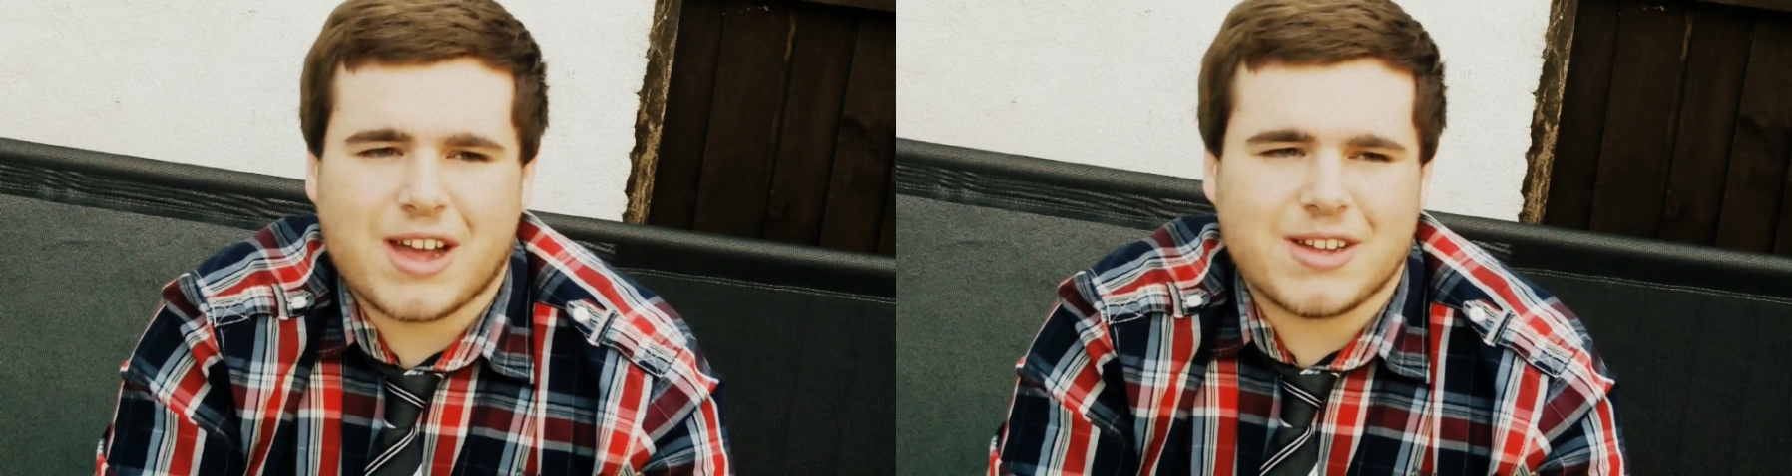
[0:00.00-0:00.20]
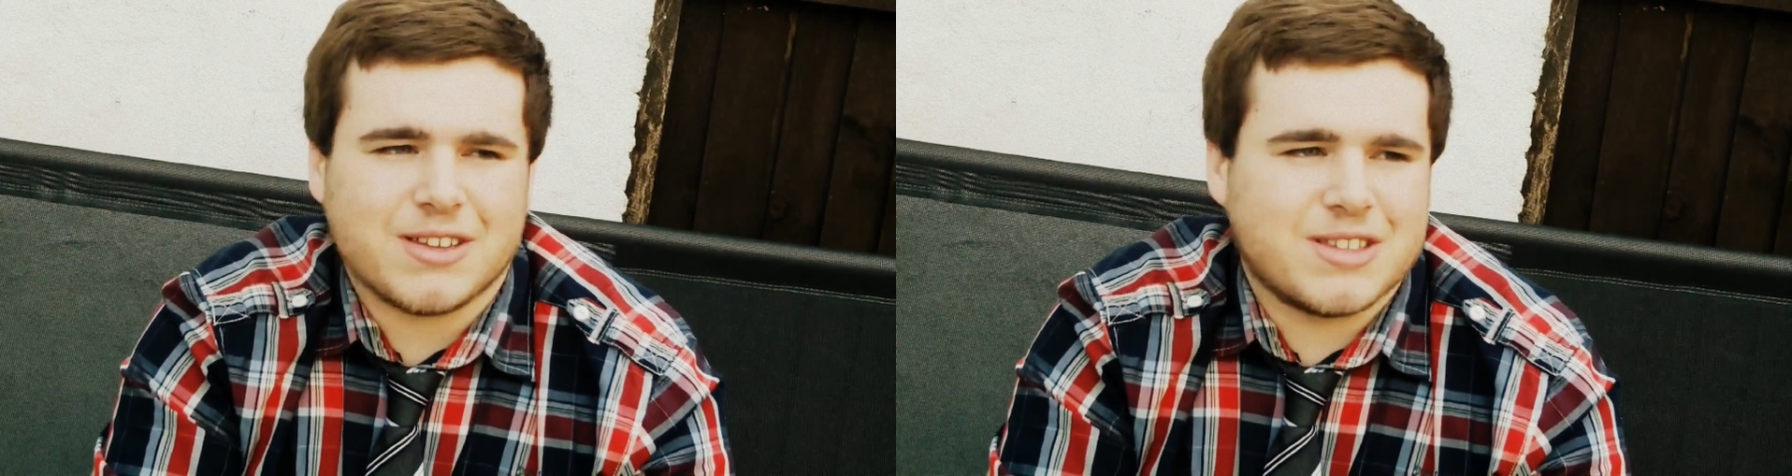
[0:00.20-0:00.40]

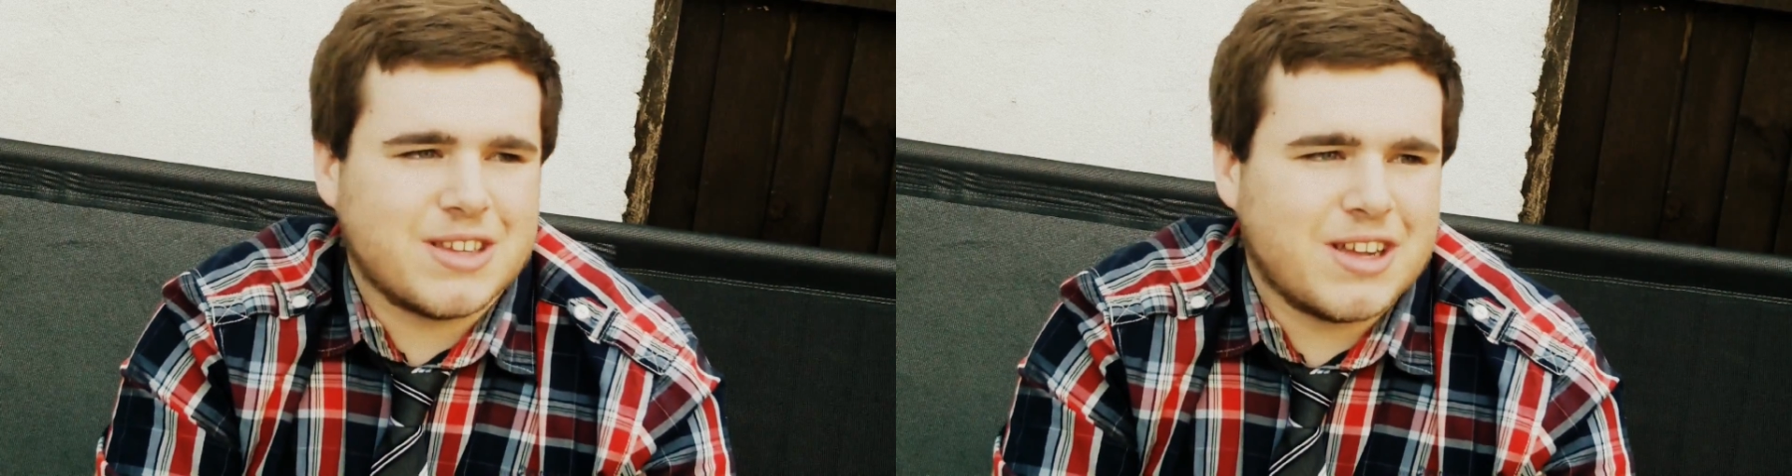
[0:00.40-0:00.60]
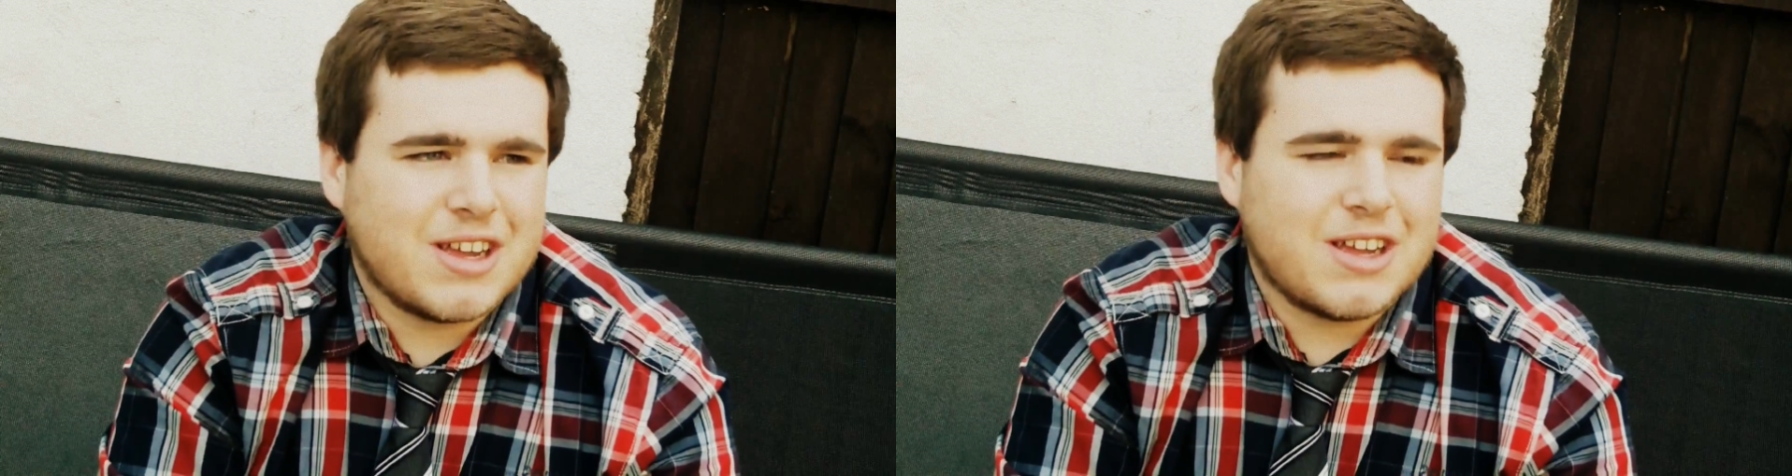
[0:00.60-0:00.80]
and
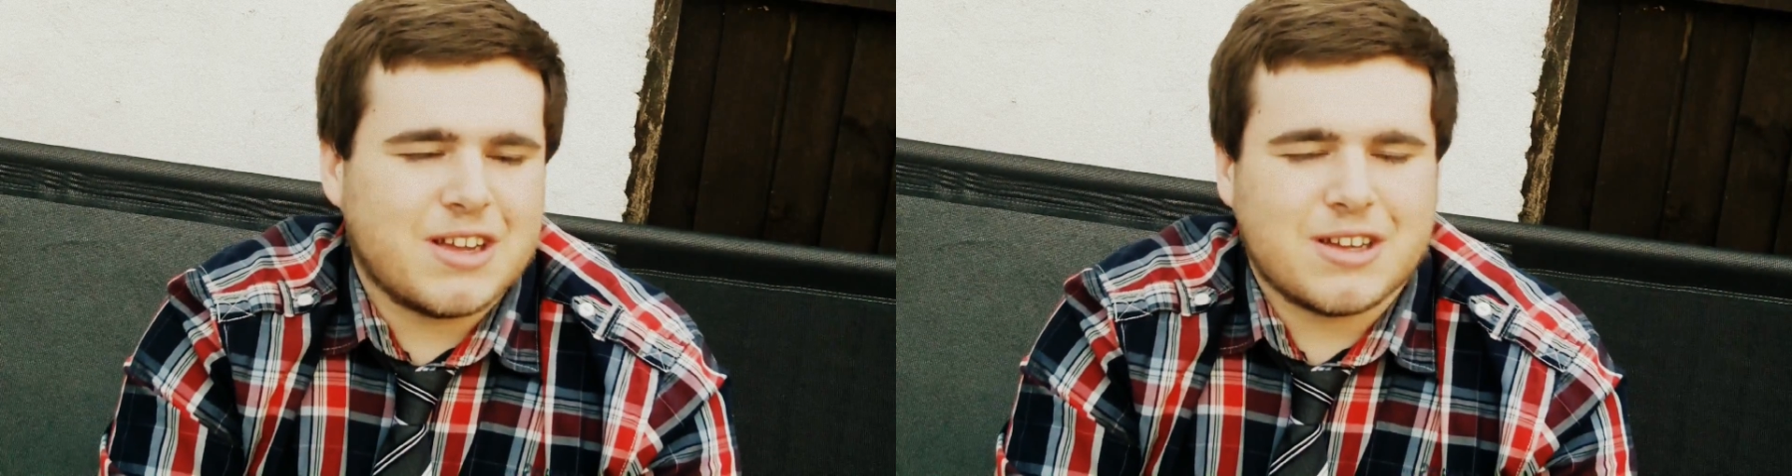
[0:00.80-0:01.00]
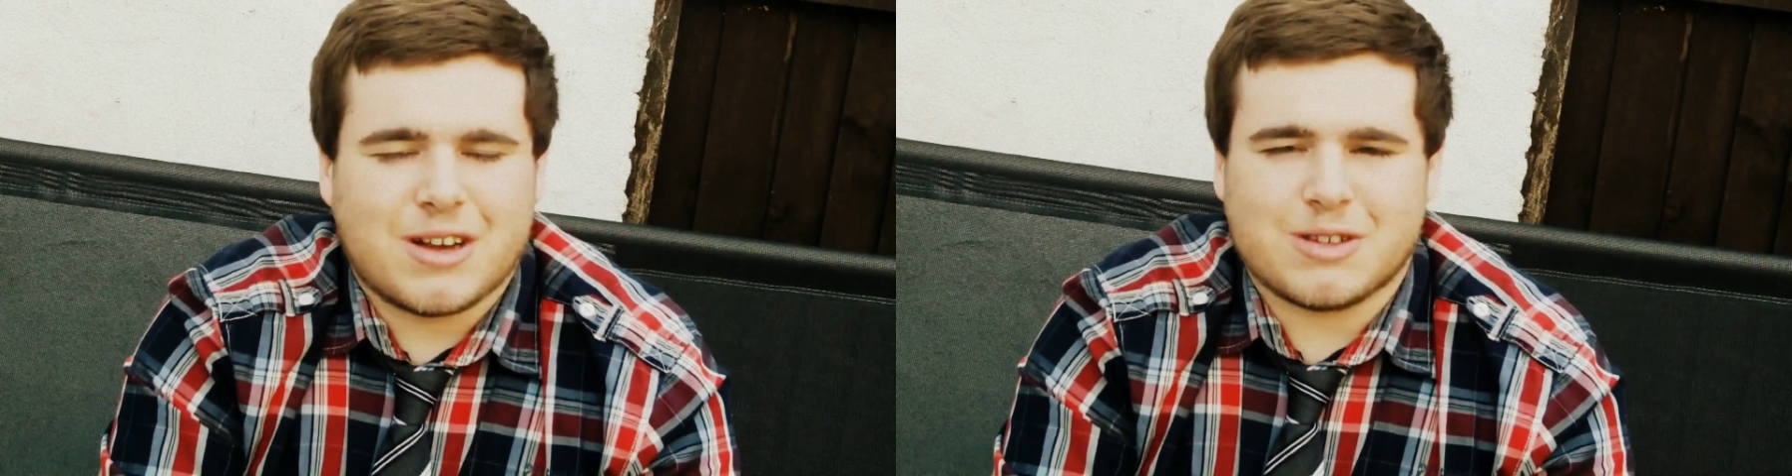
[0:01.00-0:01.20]

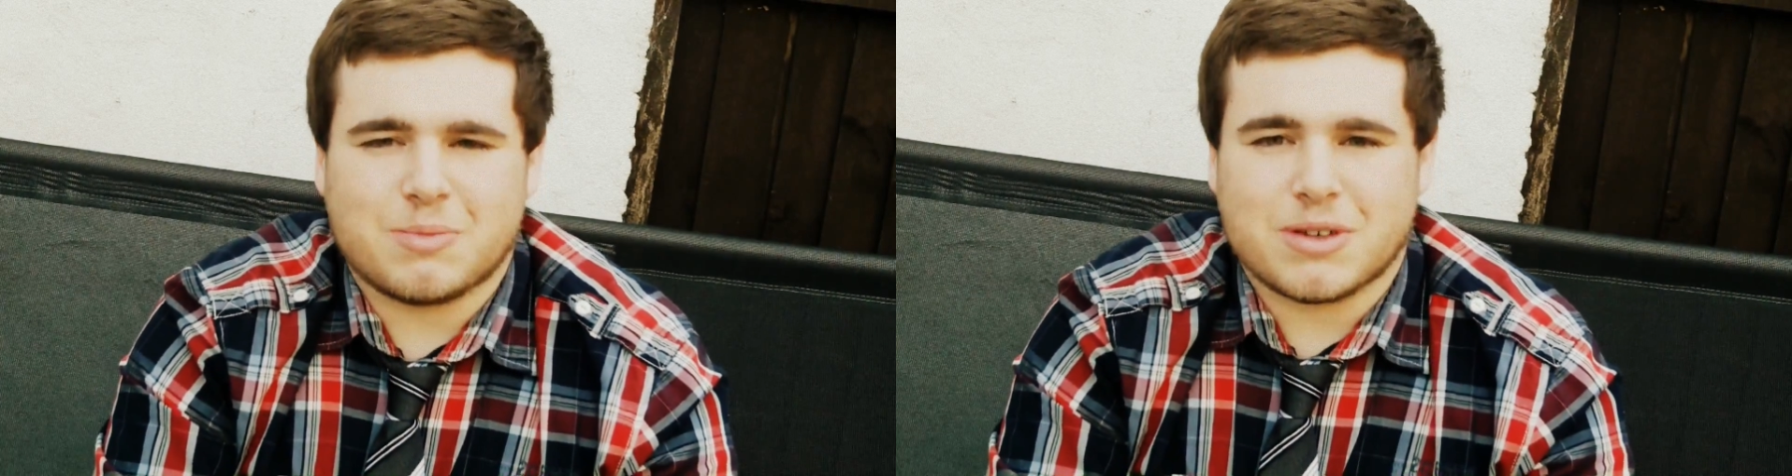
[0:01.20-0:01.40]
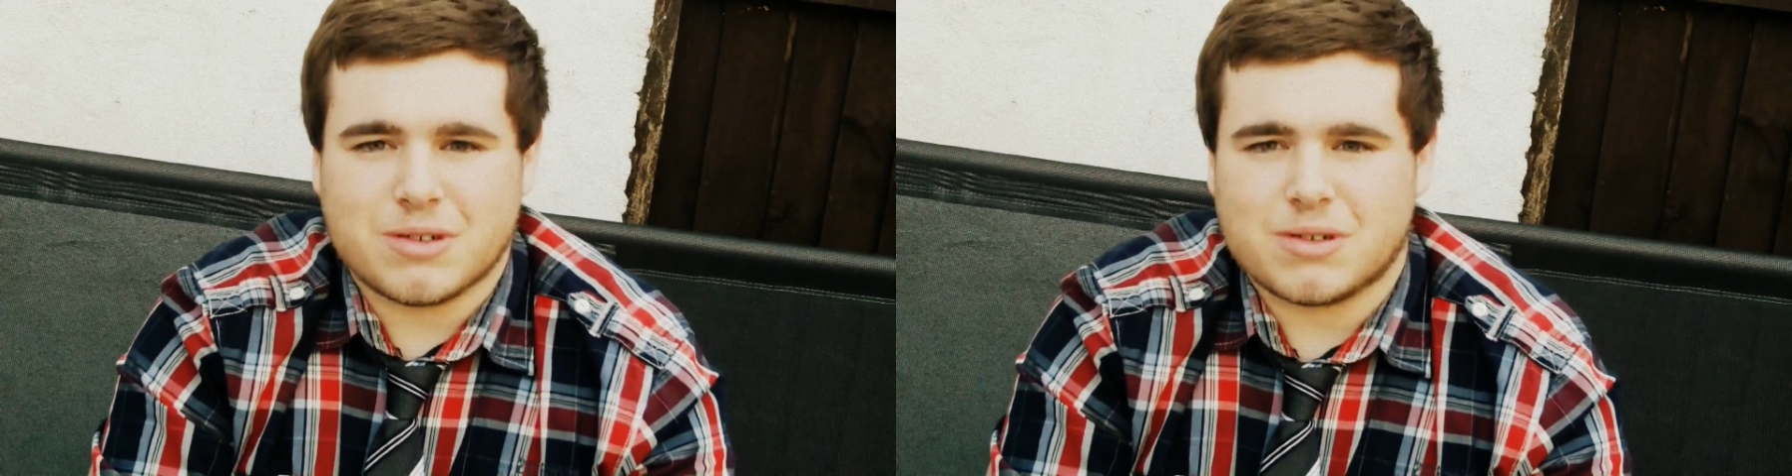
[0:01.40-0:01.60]
I was a bit